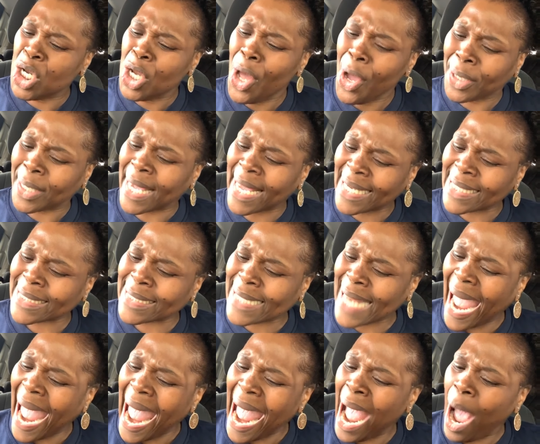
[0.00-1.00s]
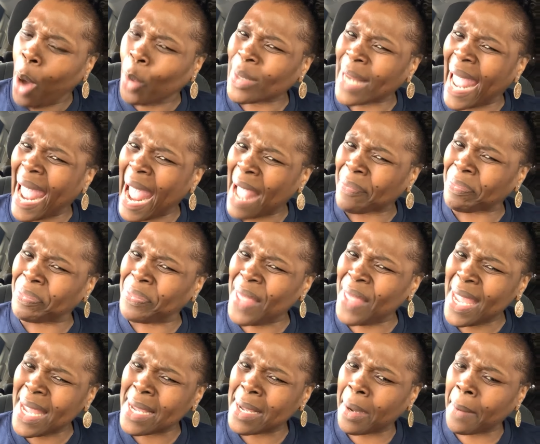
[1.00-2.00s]
looking down at
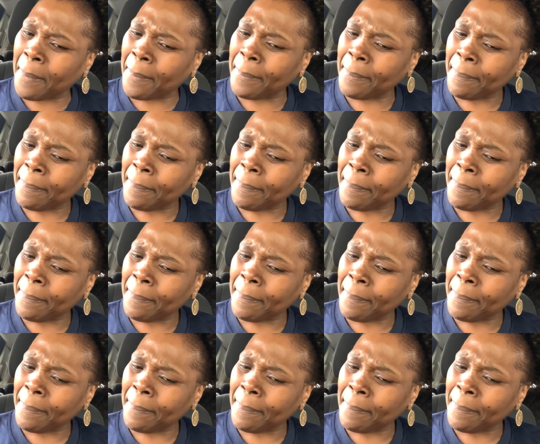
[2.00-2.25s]
them